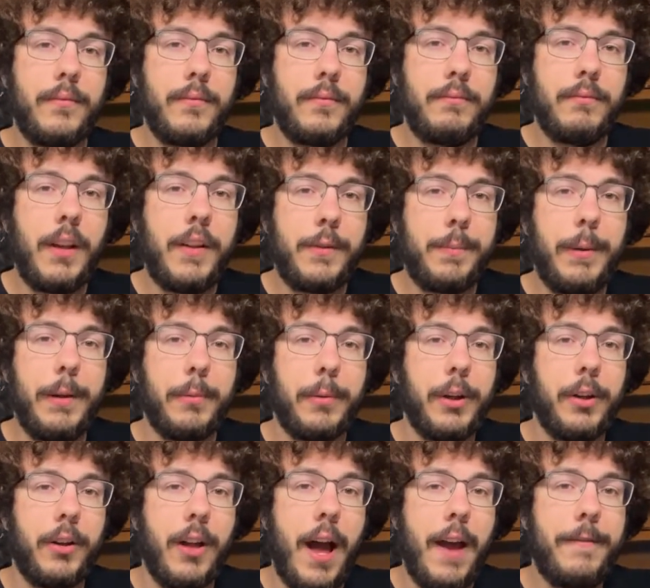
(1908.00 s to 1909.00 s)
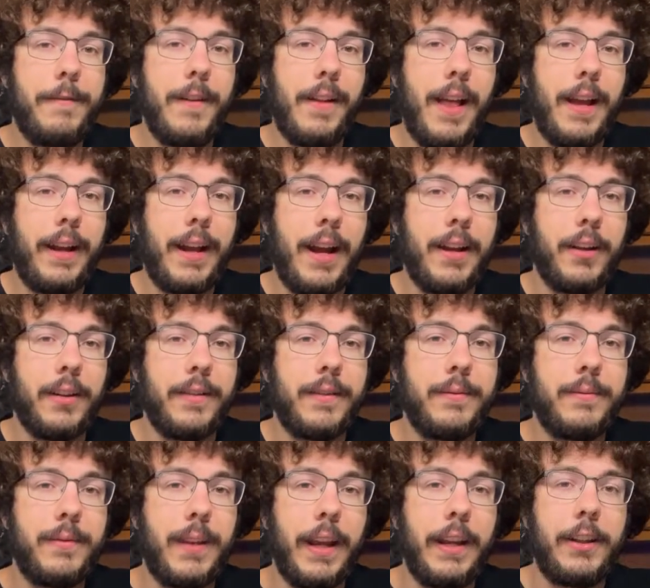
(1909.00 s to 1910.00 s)
let's be real. I feel like I could
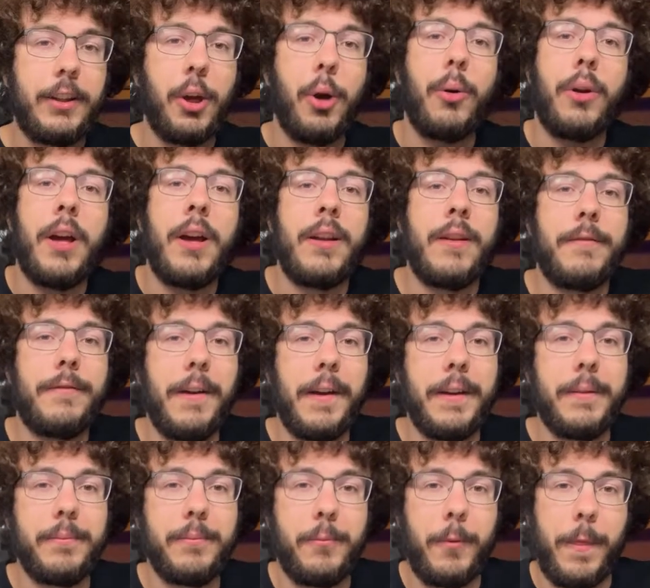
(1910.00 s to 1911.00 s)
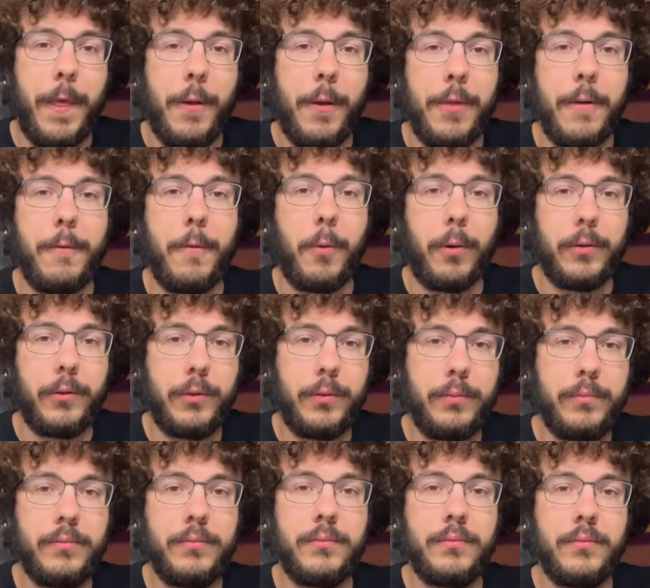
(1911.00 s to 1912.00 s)
take Yoda in a fight without the Force.
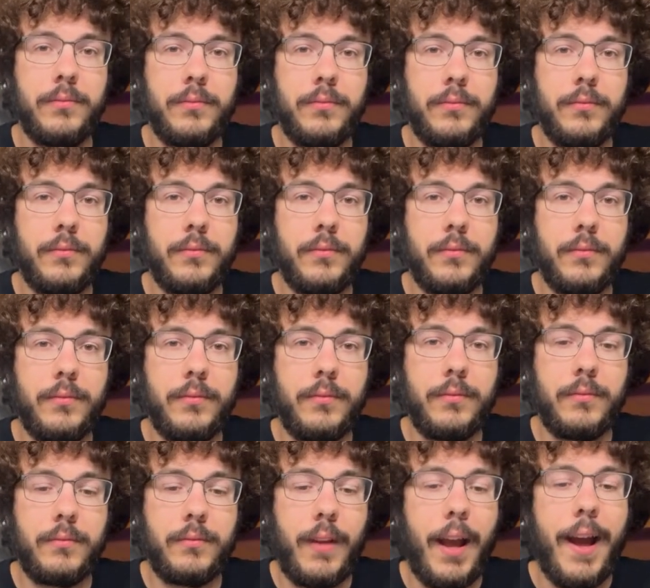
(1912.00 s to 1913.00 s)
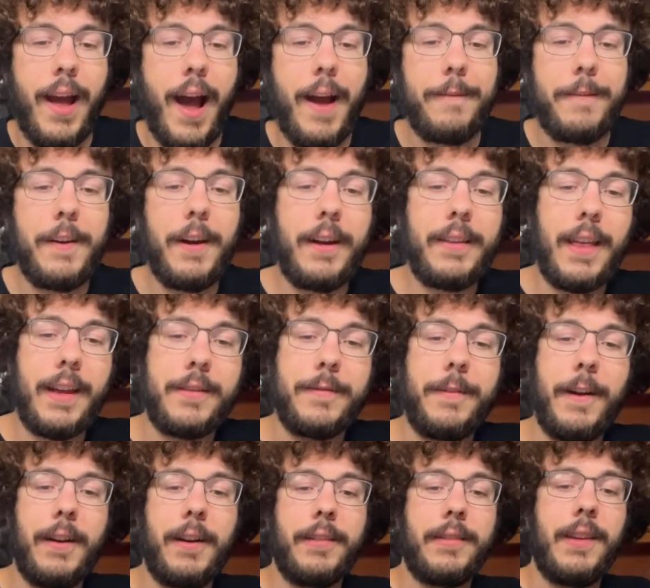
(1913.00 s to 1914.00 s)
I feel like that's
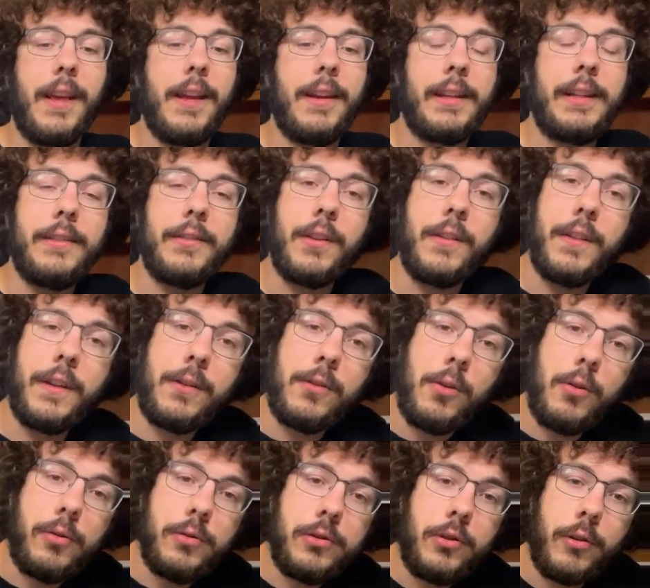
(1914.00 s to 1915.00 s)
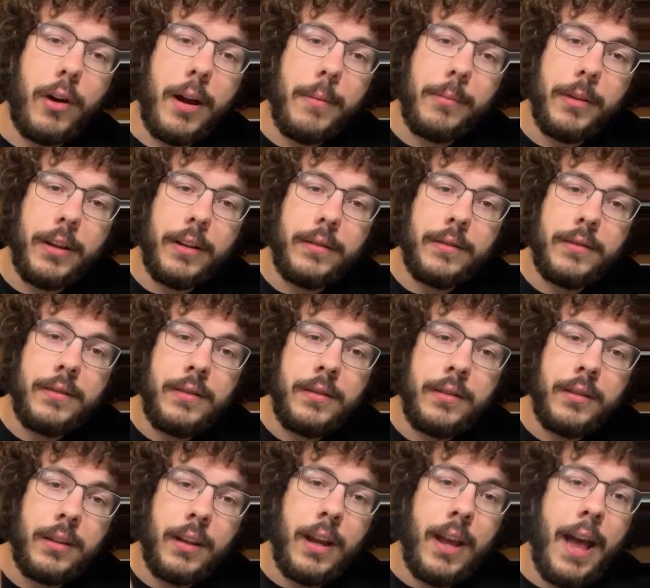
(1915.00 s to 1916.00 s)
fair to say. He's a little old gremlin.
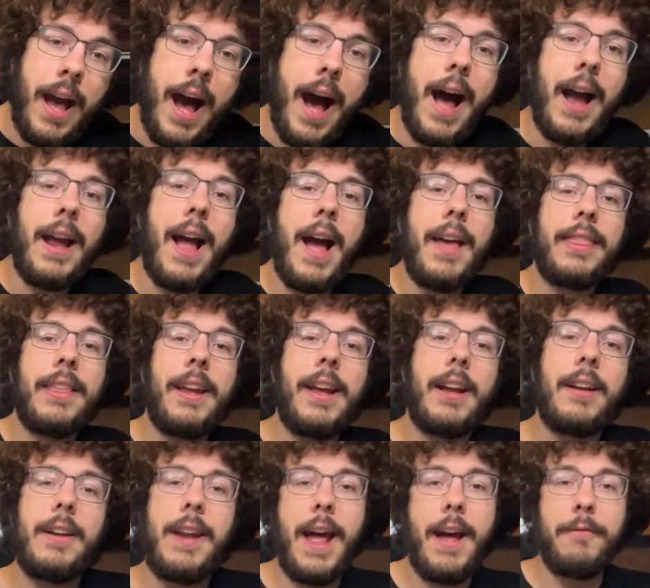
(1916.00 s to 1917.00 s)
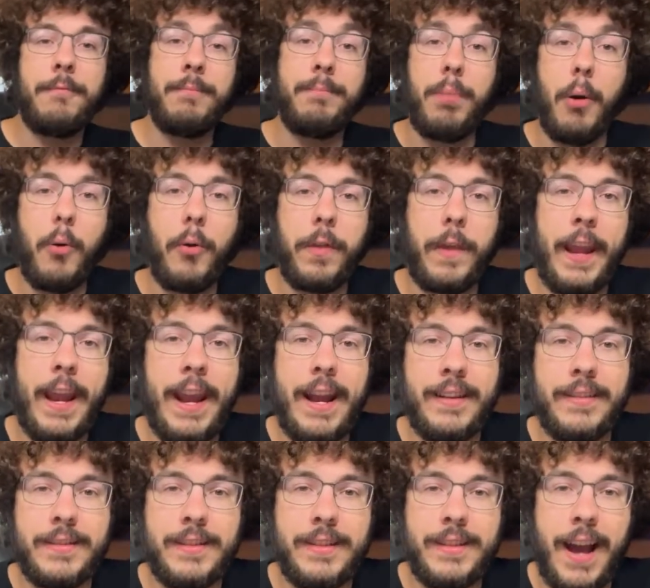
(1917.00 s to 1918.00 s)
I think I could have both
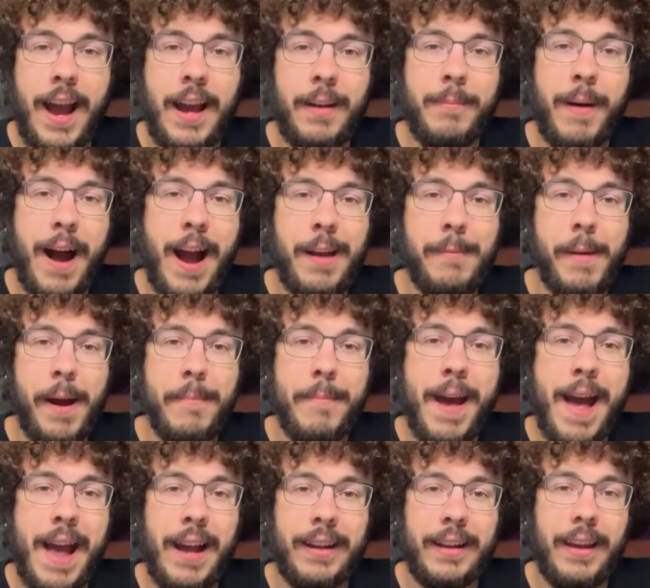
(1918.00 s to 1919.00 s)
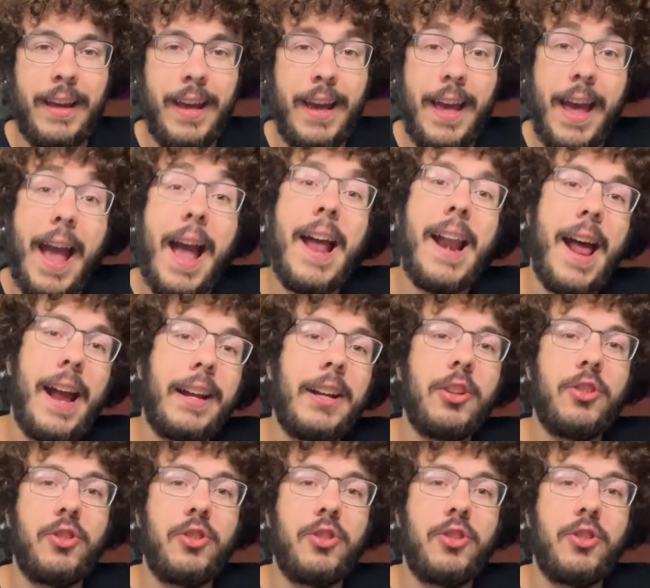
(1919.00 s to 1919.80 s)
hands tied behind my back, and I could